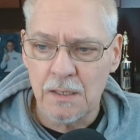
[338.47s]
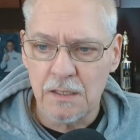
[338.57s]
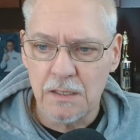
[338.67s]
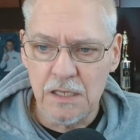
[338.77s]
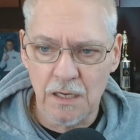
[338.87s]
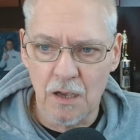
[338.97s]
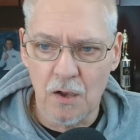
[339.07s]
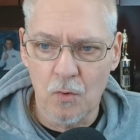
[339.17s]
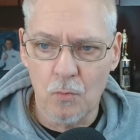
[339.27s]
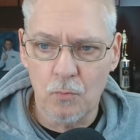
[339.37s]
you
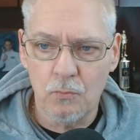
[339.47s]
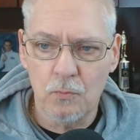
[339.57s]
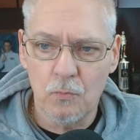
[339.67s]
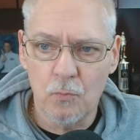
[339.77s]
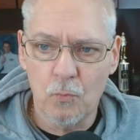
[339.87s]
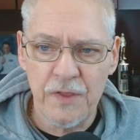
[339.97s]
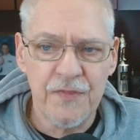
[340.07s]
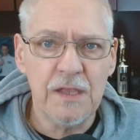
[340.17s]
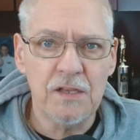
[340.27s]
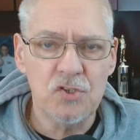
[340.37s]
know, we
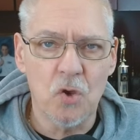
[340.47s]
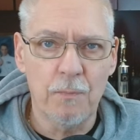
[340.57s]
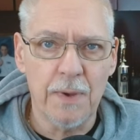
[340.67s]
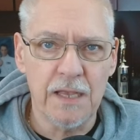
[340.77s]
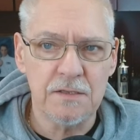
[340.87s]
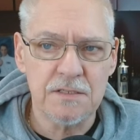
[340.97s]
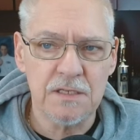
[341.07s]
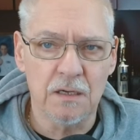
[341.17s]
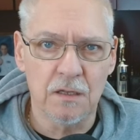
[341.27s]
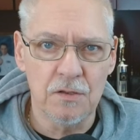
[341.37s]
think Joe Biden's
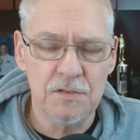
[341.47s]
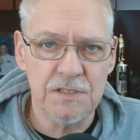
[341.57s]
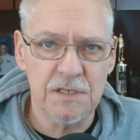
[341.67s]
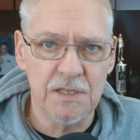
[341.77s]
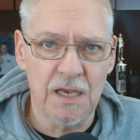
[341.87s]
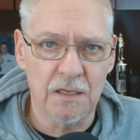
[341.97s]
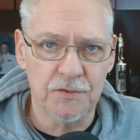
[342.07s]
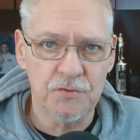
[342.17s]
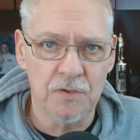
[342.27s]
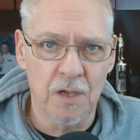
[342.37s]
going to lose to
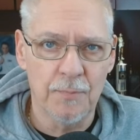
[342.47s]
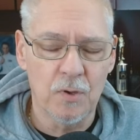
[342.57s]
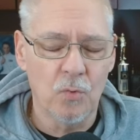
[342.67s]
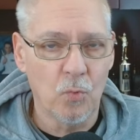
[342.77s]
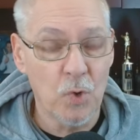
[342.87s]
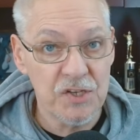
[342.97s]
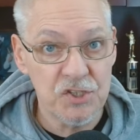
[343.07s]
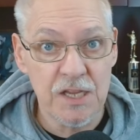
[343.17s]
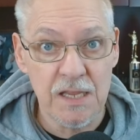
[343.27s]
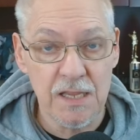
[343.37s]
Donald Trump, which
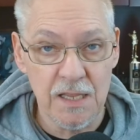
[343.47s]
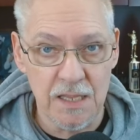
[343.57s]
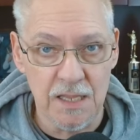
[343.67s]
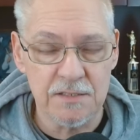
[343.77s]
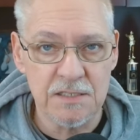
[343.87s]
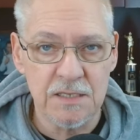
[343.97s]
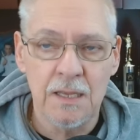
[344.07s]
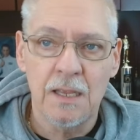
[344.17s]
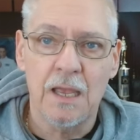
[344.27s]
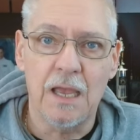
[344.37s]
he is.
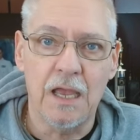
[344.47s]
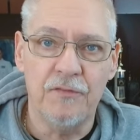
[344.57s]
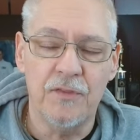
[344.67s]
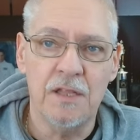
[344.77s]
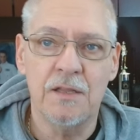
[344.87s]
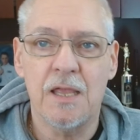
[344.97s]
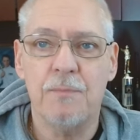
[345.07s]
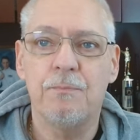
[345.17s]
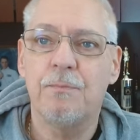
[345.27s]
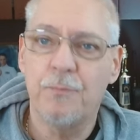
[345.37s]
And then they
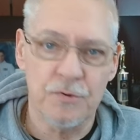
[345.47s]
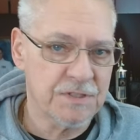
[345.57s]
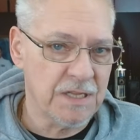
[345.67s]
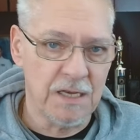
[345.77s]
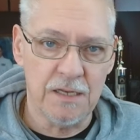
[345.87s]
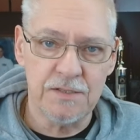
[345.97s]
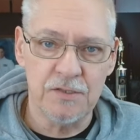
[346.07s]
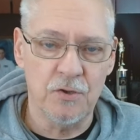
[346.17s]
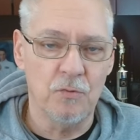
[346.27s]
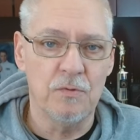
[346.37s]
proceeded
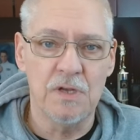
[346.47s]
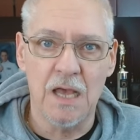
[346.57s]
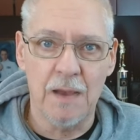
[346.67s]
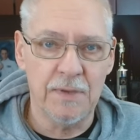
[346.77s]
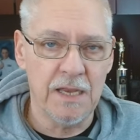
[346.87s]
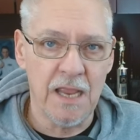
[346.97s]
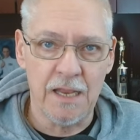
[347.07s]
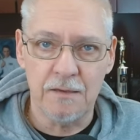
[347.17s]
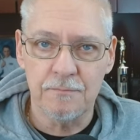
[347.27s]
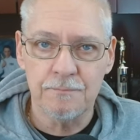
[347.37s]
to nominate